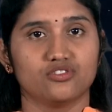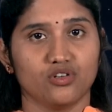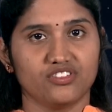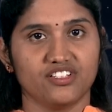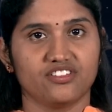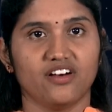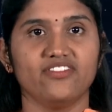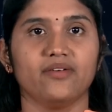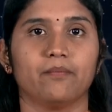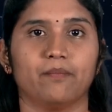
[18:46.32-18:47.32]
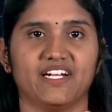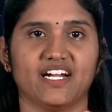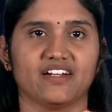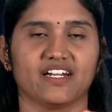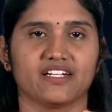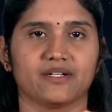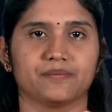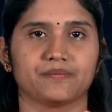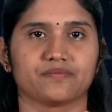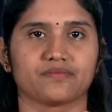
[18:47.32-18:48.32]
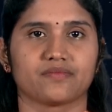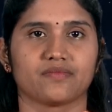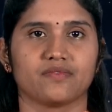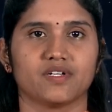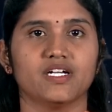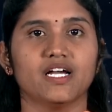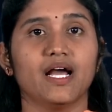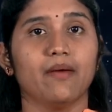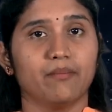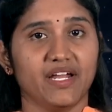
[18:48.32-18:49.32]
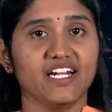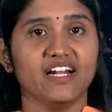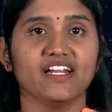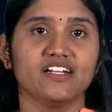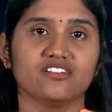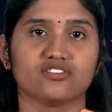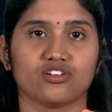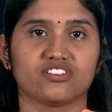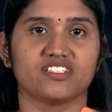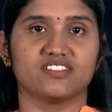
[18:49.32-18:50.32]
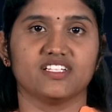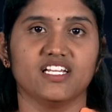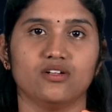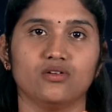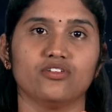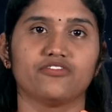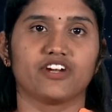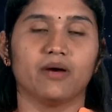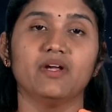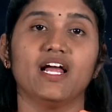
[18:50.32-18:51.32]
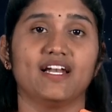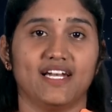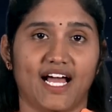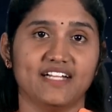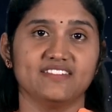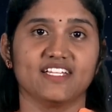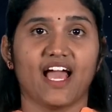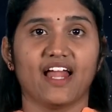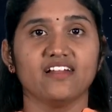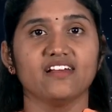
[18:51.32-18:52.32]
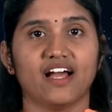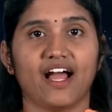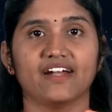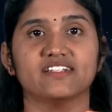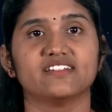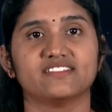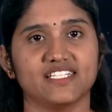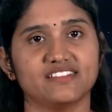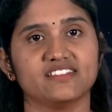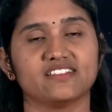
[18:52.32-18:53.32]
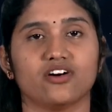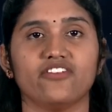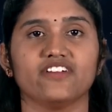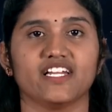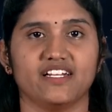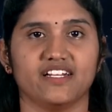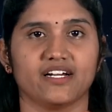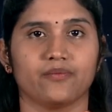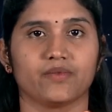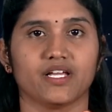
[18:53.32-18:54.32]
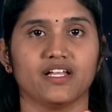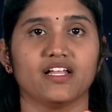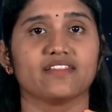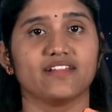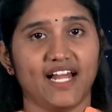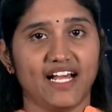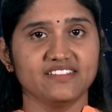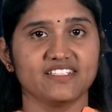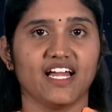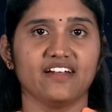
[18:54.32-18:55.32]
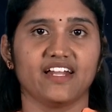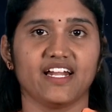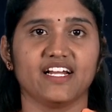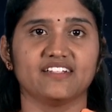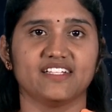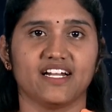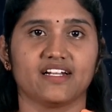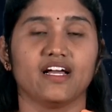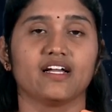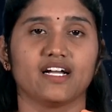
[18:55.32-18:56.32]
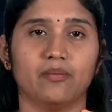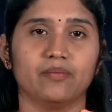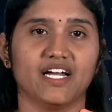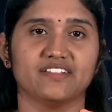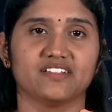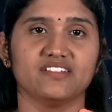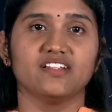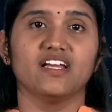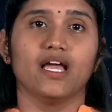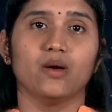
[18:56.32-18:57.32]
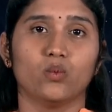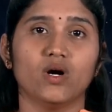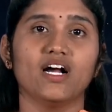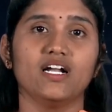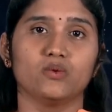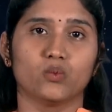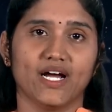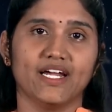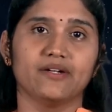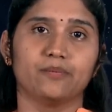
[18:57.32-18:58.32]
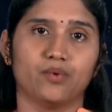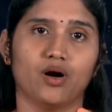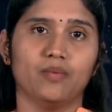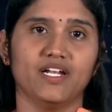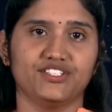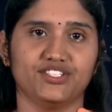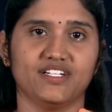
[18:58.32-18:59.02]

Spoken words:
Sources of metadata. Metadata sources include from LandScan and Census of India. The LandScan data set comprises a worldwide population